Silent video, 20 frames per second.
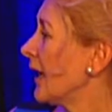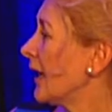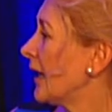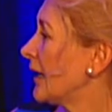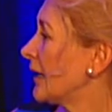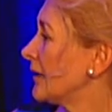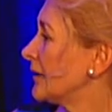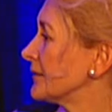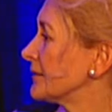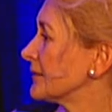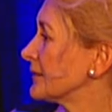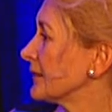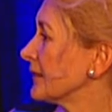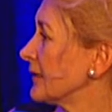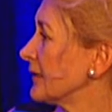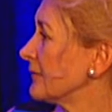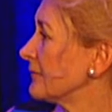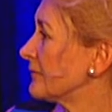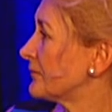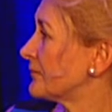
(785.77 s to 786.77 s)
And
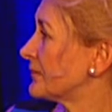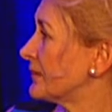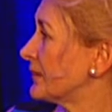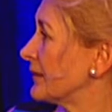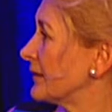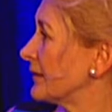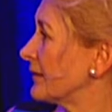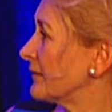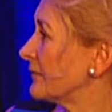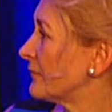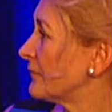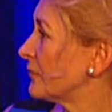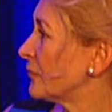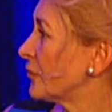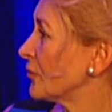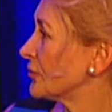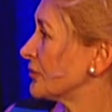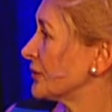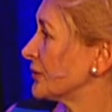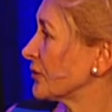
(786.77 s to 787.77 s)
if the
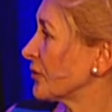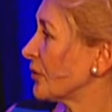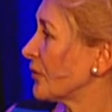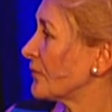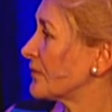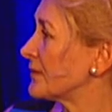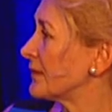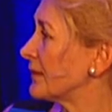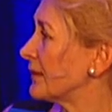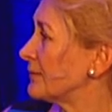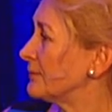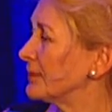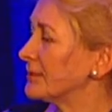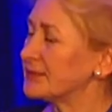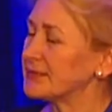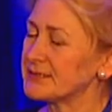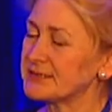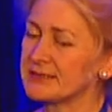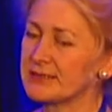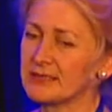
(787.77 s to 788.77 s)
folding of the
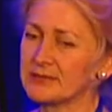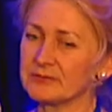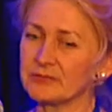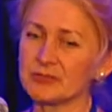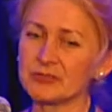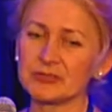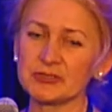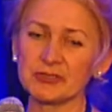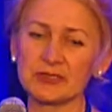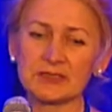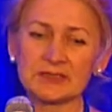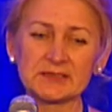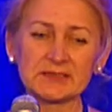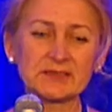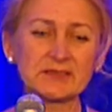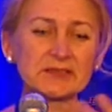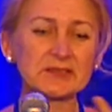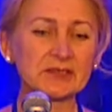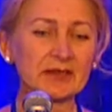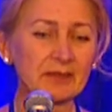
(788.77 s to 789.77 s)
beta sandwich is
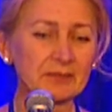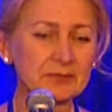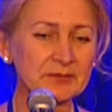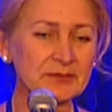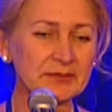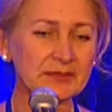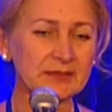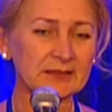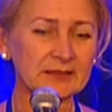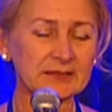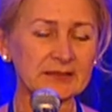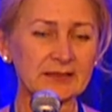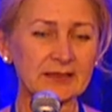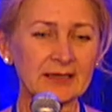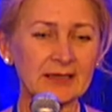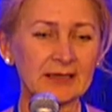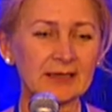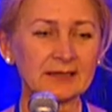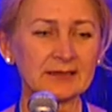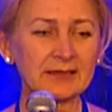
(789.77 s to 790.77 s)
disrupted,
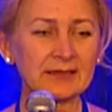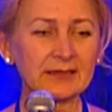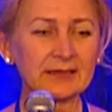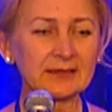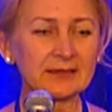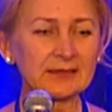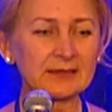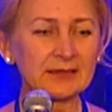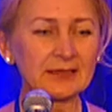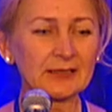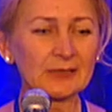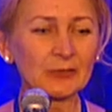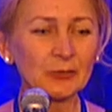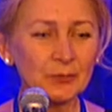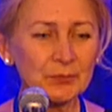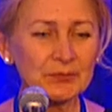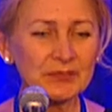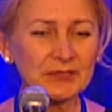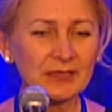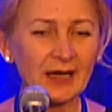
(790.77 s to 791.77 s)
then the
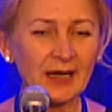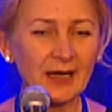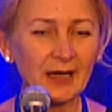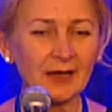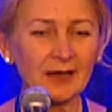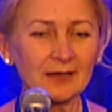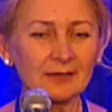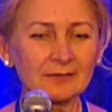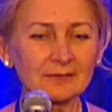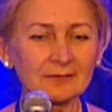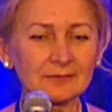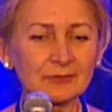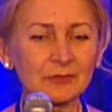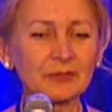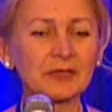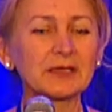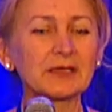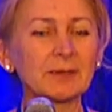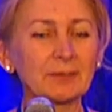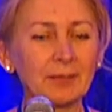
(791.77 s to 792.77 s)
loops are
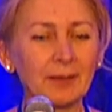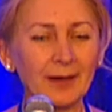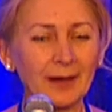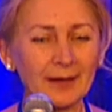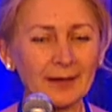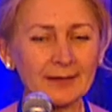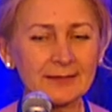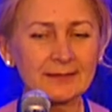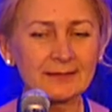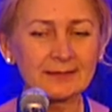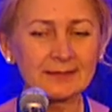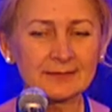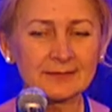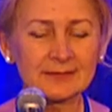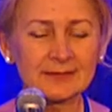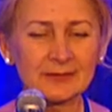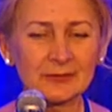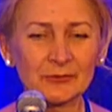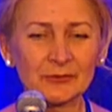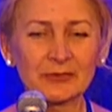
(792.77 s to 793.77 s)
looking apart,
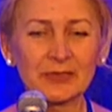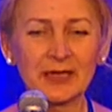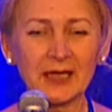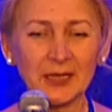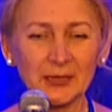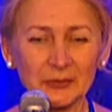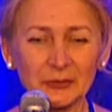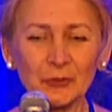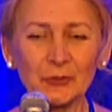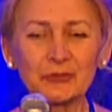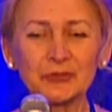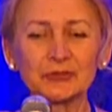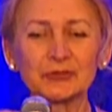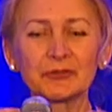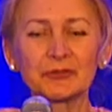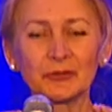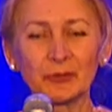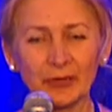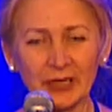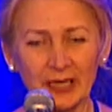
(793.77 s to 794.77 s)
so they are not
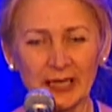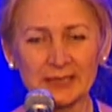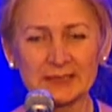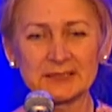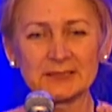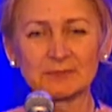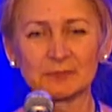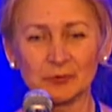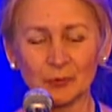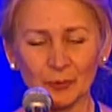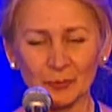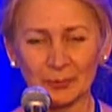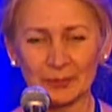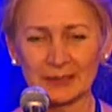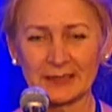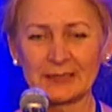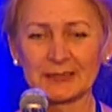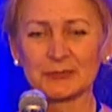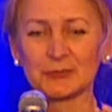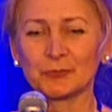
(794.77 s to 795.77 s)
located
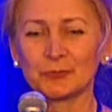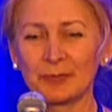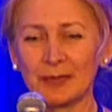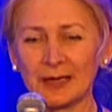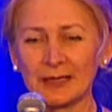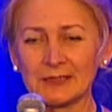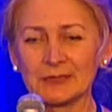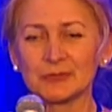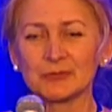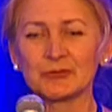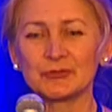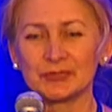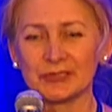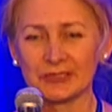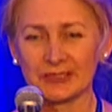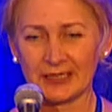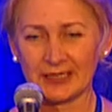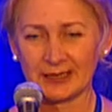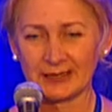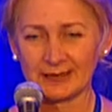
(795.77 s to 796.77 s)
properly to bind to
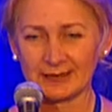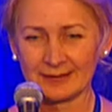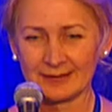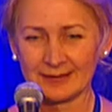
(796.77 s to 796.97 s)
DNA.